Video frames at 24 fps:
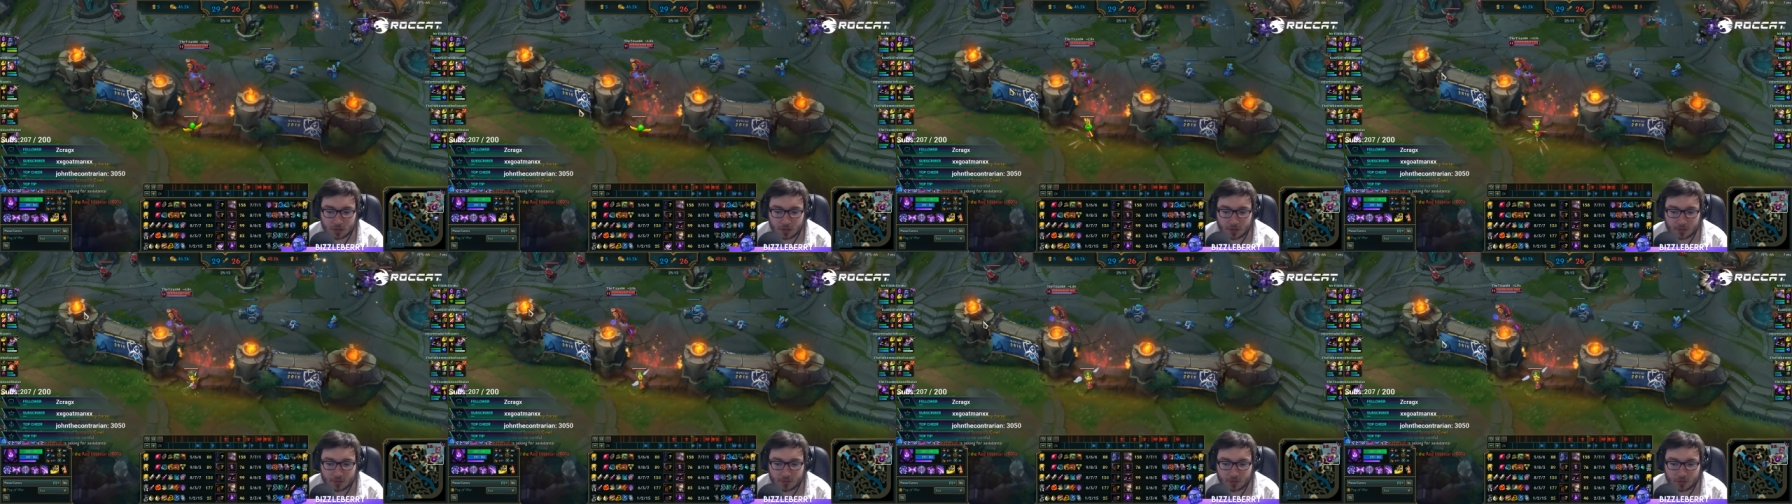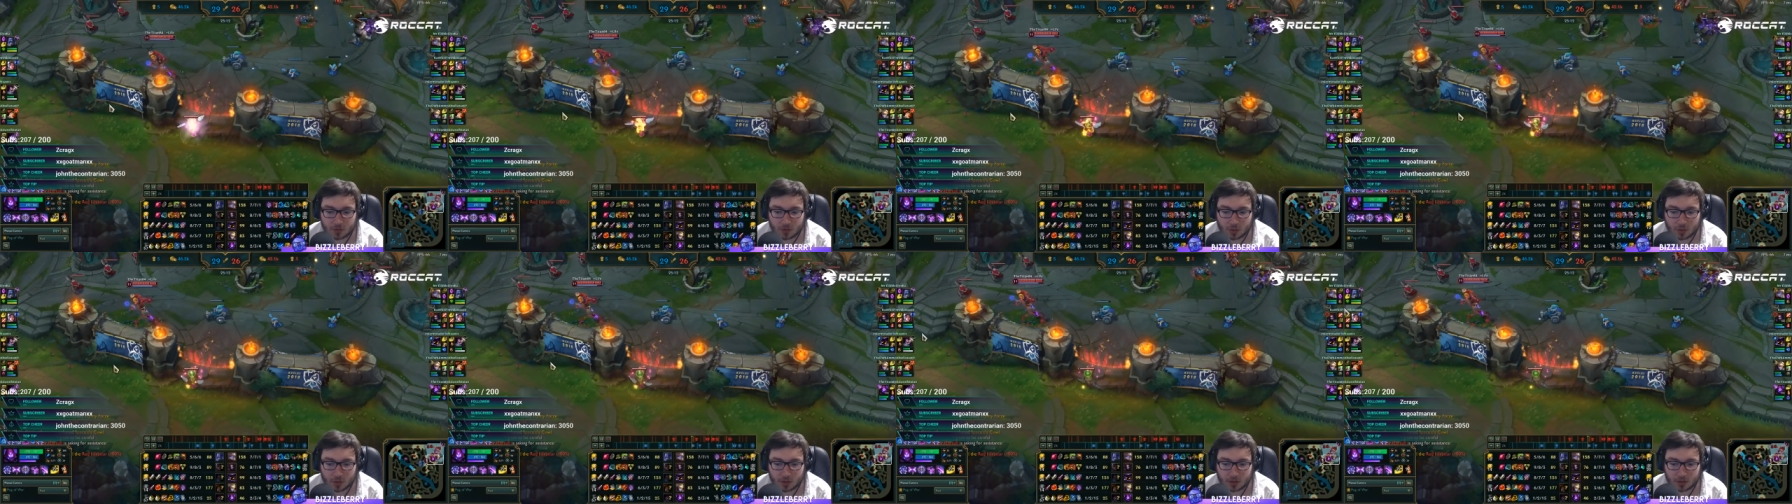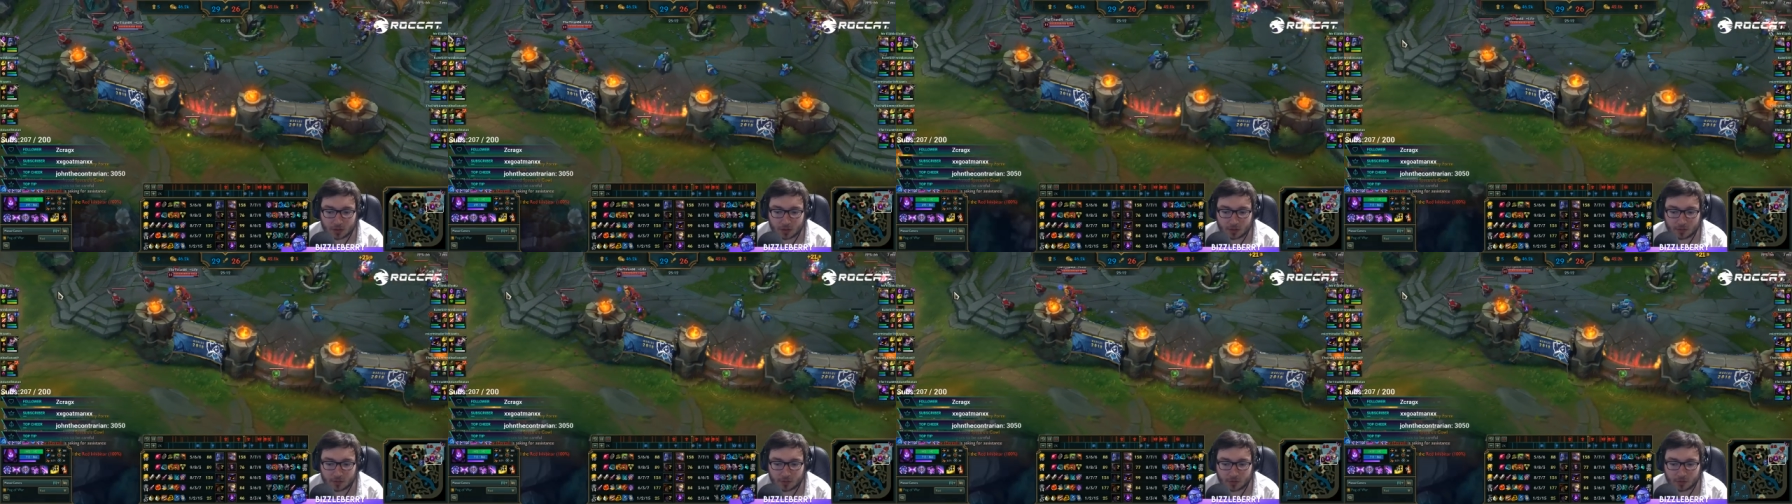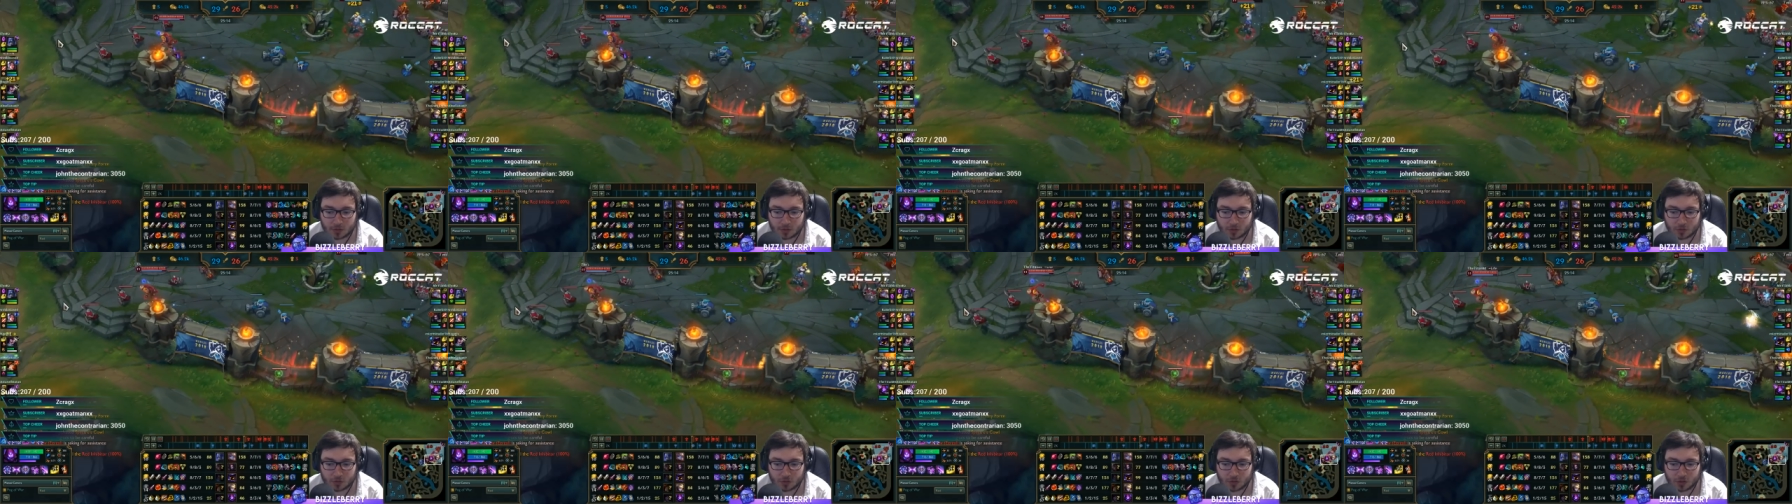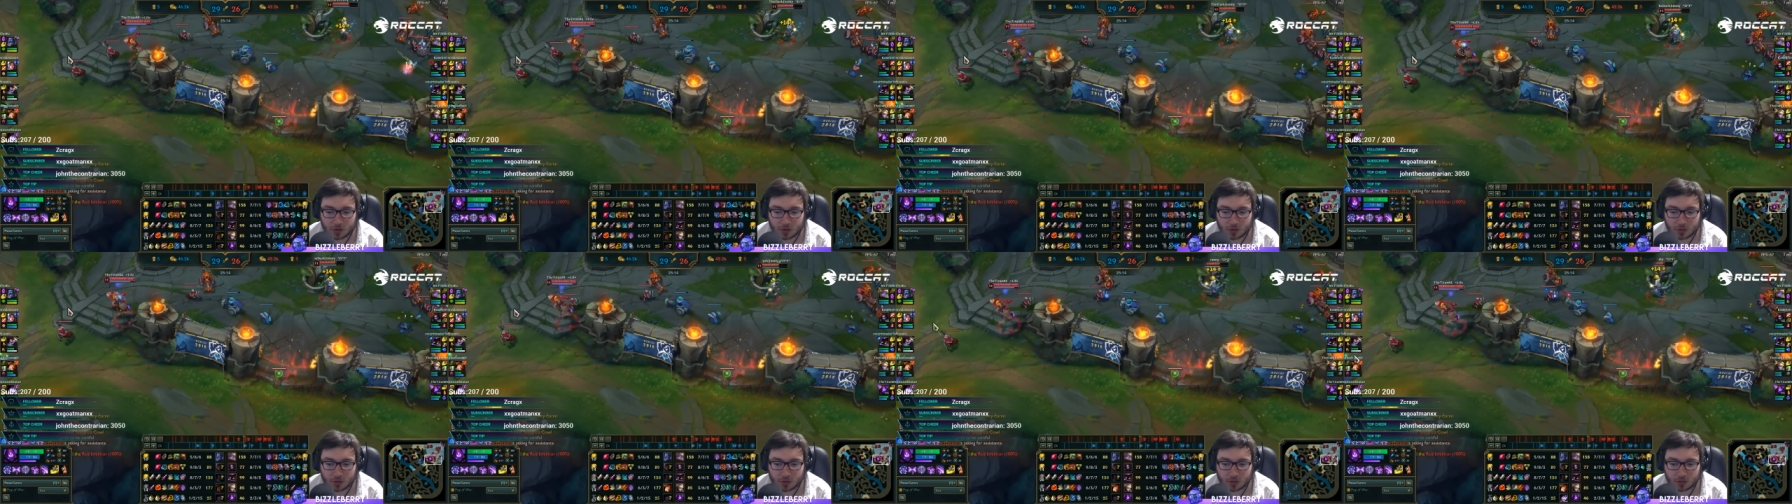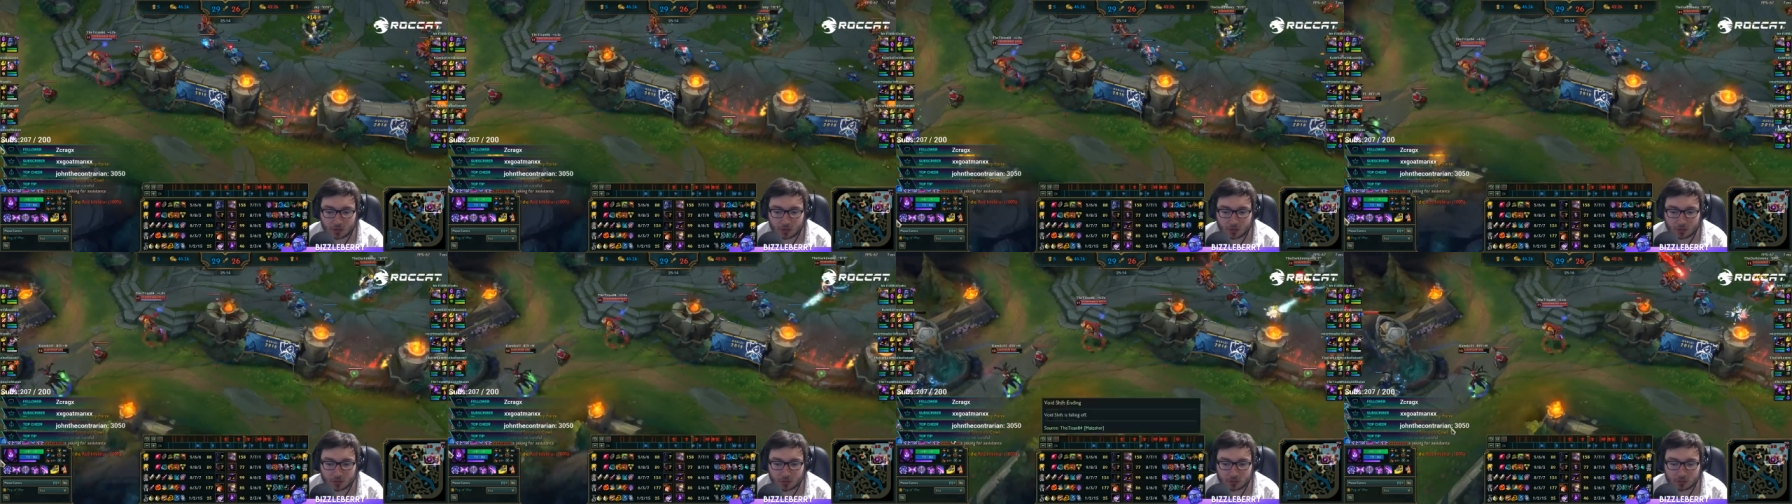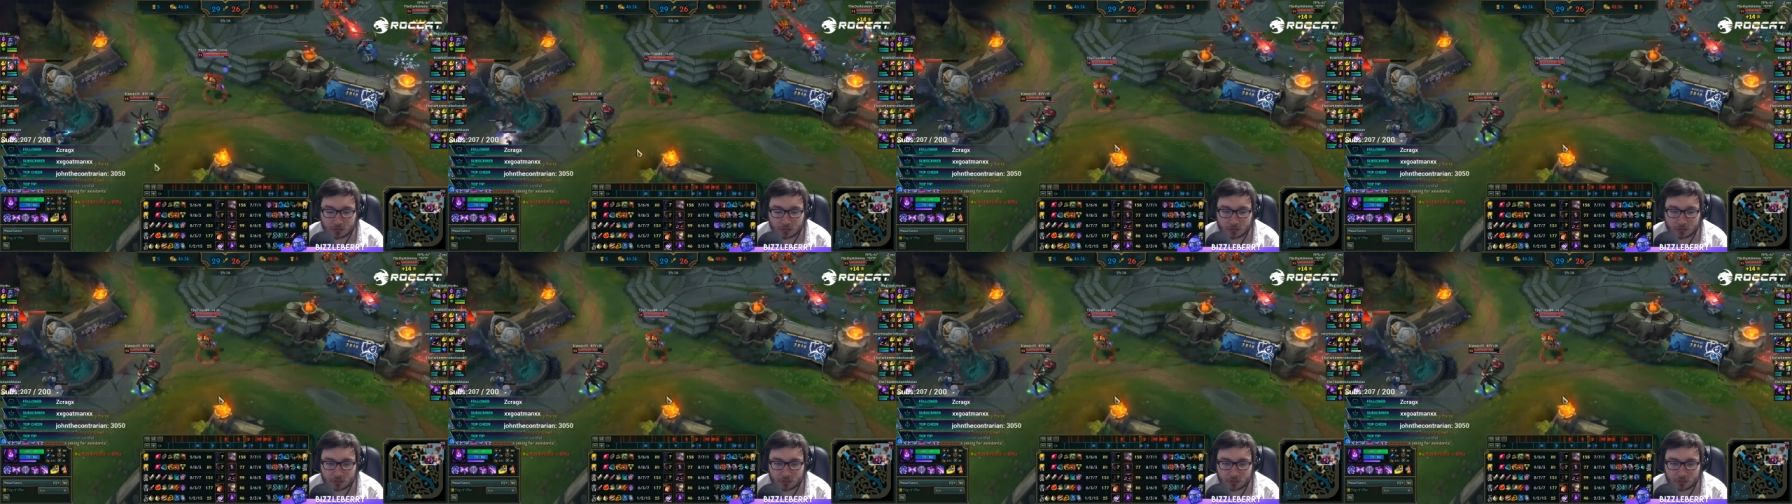Yeah, I have no idea if they're doing Drake or not.